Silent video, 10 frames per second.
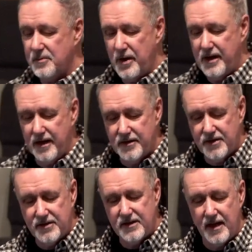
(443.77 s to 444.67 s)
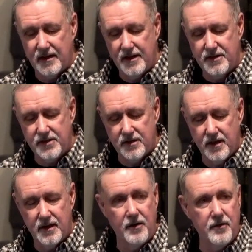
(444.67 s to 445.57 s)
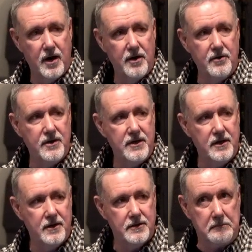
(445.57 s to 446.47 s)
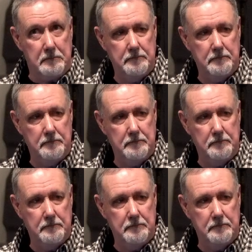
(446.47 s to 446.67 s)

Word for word: because it's at least another hundred years